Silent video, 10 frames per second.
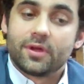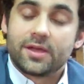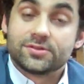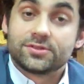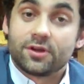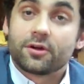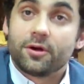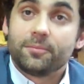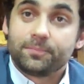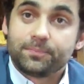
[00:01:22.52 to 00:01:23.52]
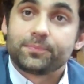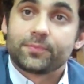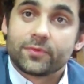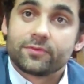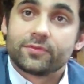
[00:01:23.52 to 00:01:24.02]
agency.com
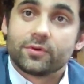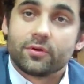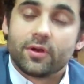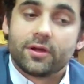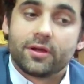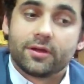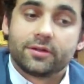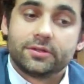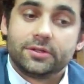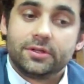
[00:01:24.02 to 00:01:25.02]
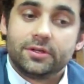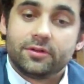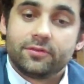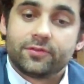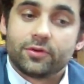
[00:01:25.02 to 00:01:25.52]
for
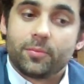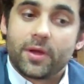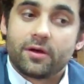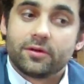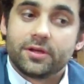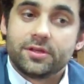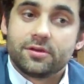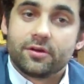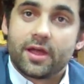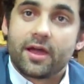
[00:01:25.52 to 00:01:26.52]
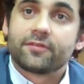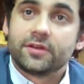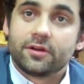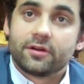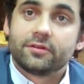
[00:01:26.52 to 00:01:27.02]
about a year and a half
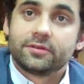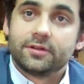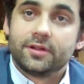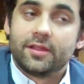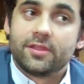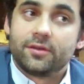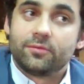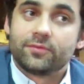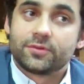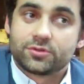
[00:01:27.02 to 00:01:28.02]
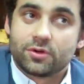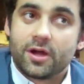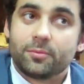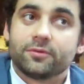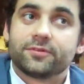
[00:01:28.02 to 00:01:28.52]
here, and then for
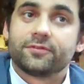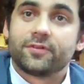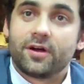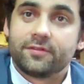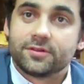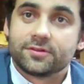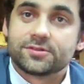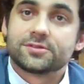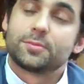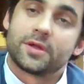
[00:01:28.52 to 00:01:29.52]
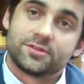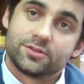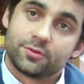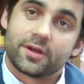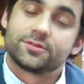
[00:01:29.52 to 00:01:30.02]
Tribal for 5 years as the
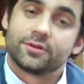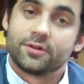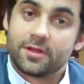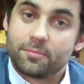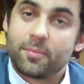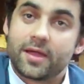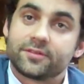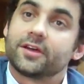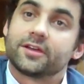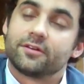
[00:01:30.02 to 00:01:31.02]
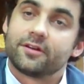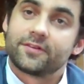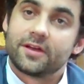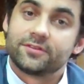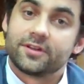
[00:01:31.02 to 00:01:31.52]
managing director, and then Matt Dyke and I
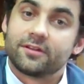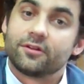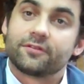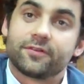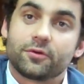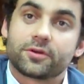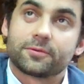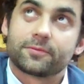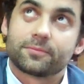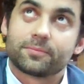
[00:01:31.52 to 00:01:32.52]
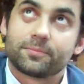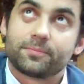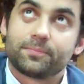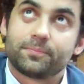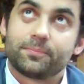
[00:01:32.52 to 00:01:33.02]
founded Analog Folk
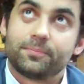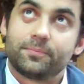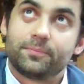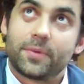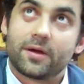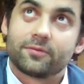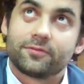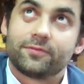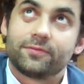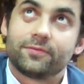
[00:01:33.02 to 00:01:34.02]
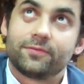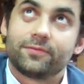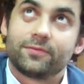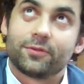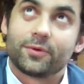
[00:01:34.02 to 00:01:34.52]
about
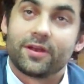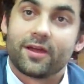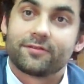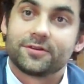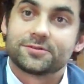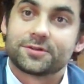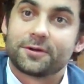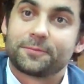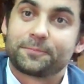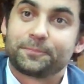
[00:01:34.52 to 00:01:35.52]
3.5 years ago.